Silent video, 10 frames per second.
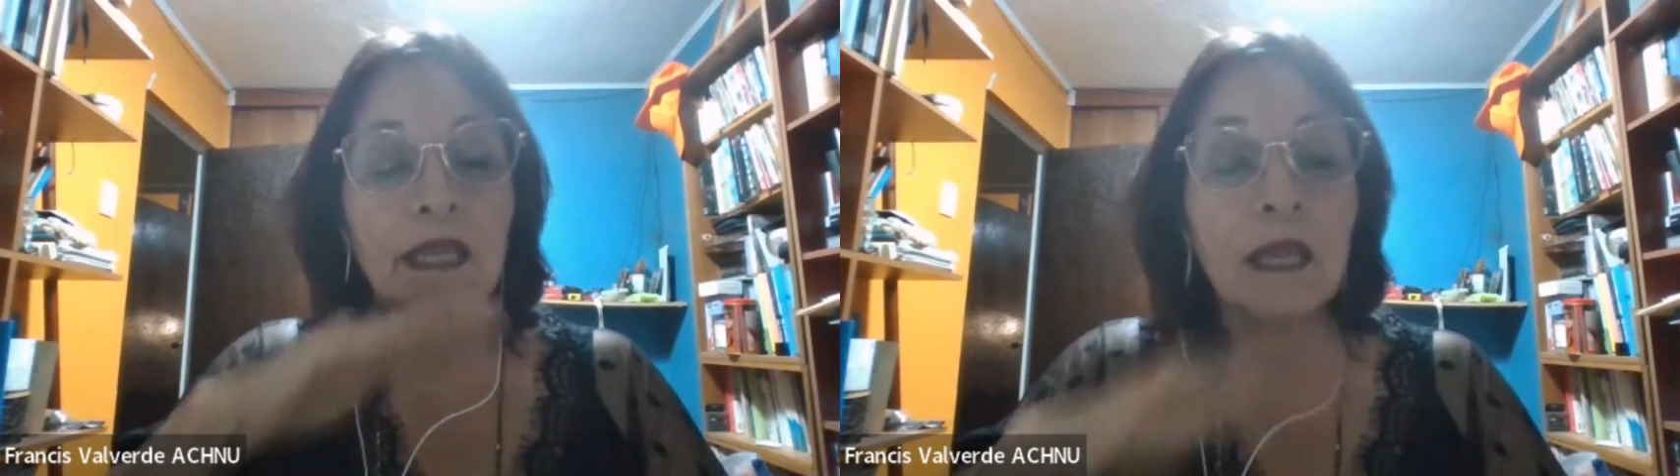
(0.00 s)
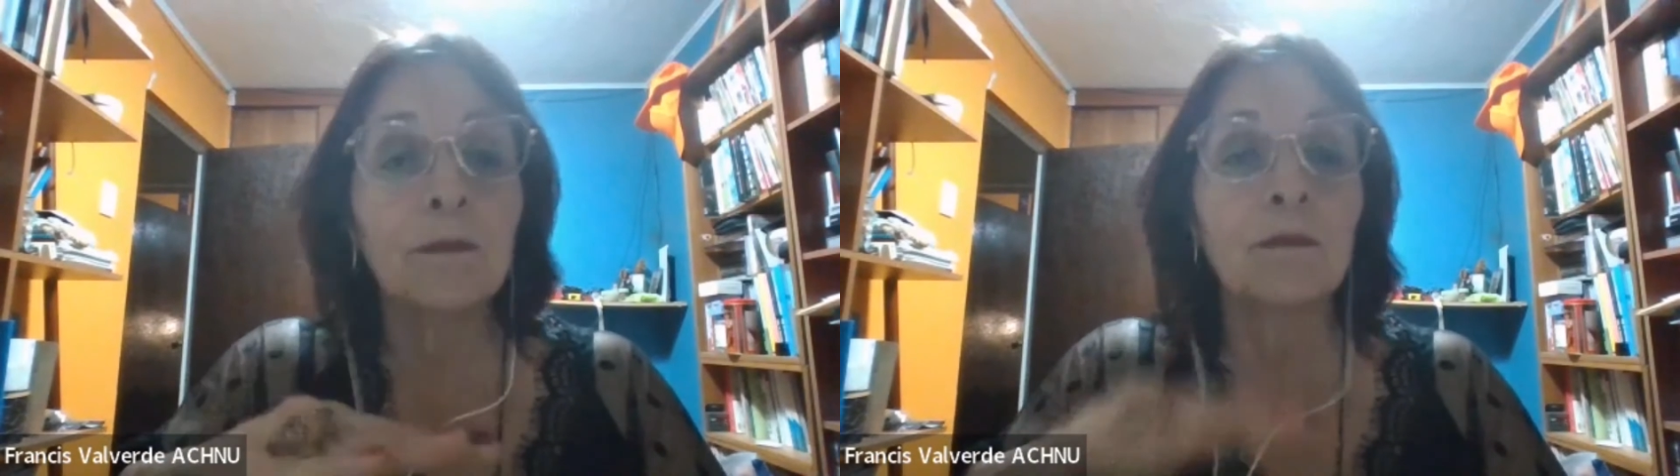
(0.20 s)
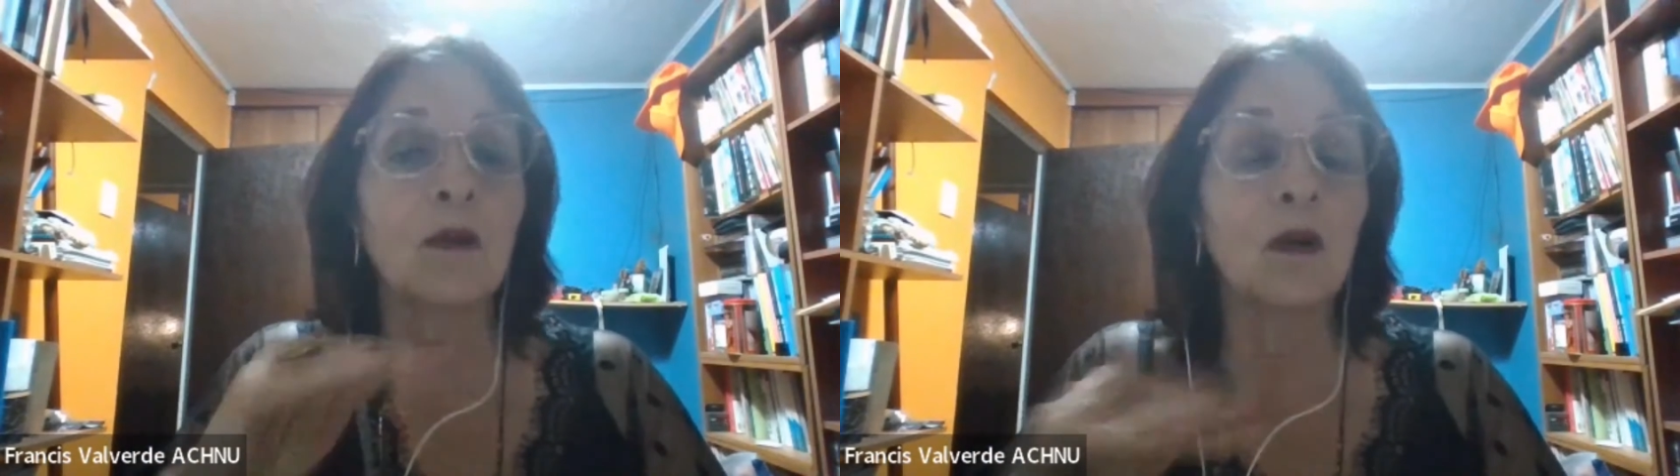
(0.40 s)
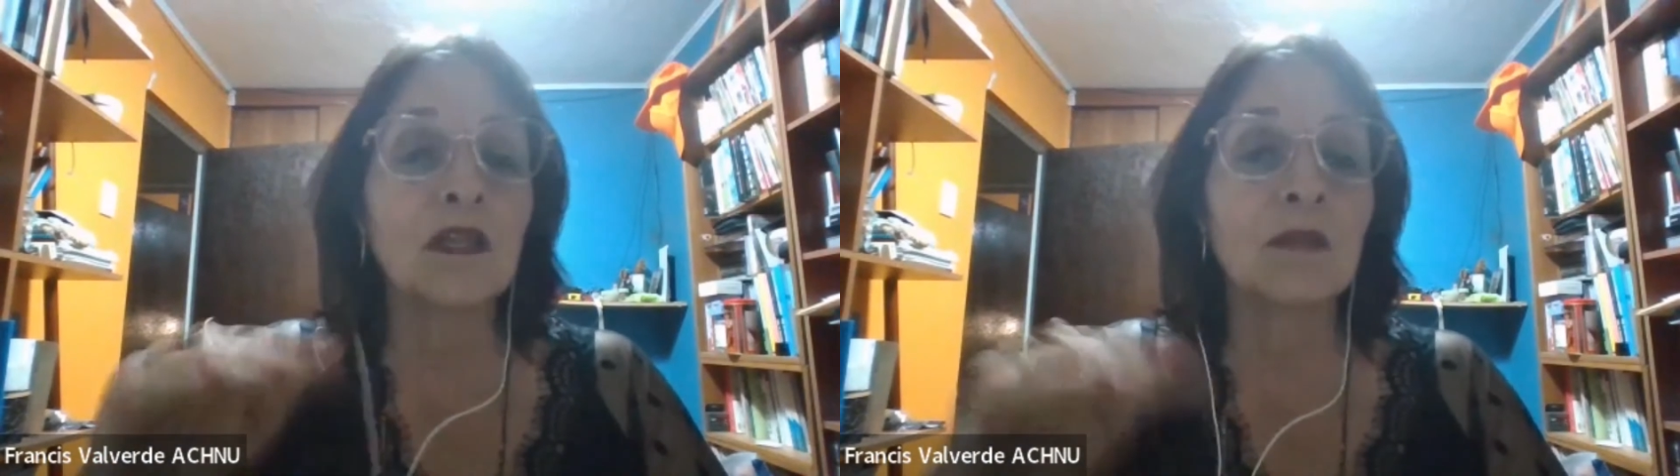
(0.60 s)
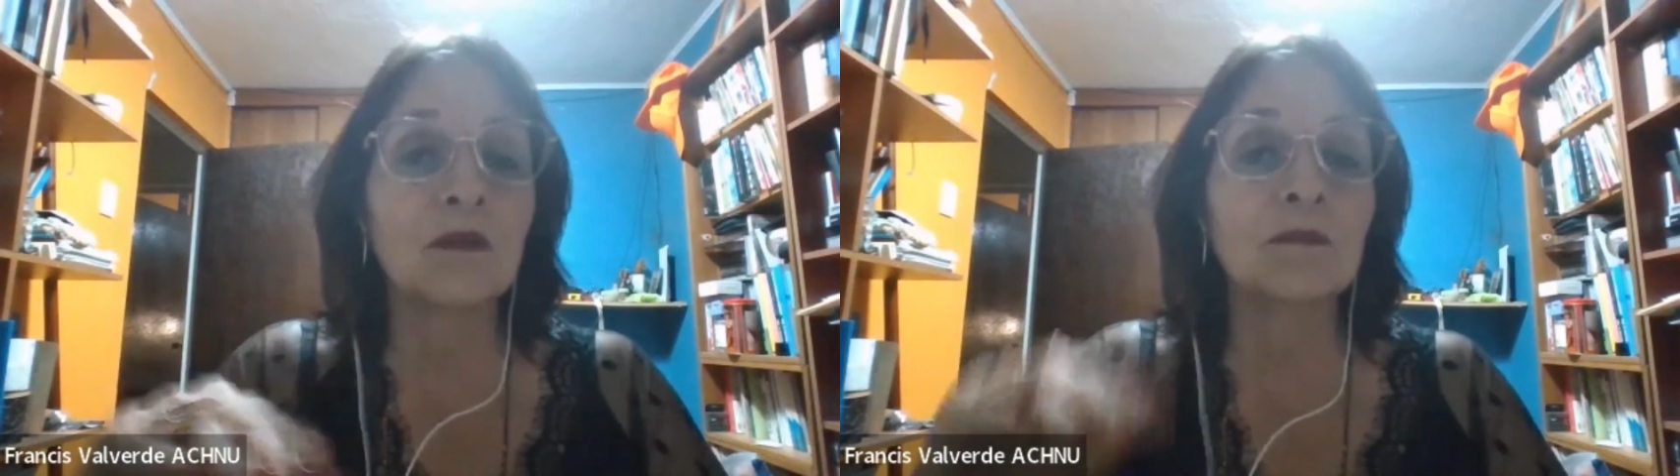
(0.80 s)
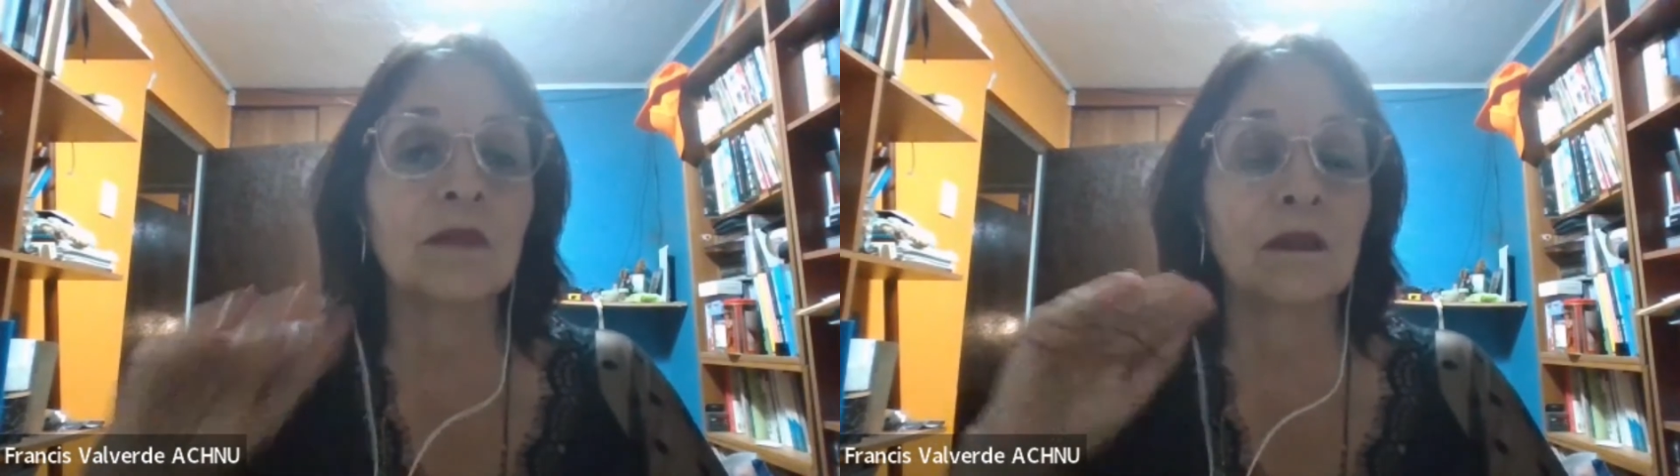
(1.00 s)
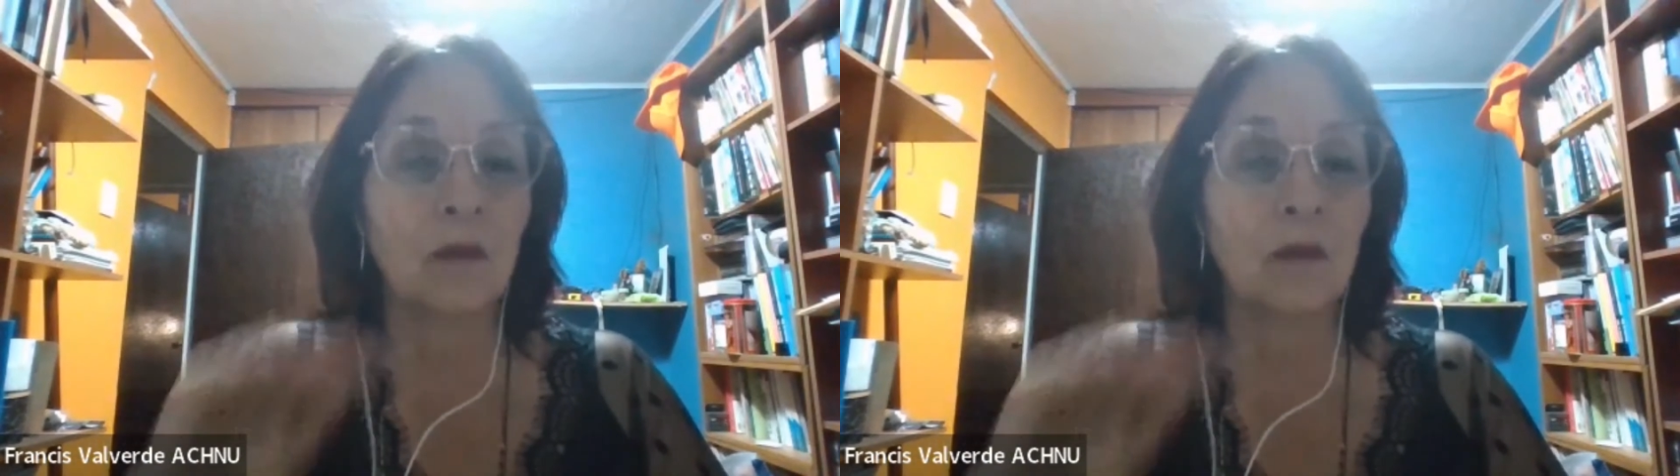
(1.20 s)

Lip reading: keep all the movement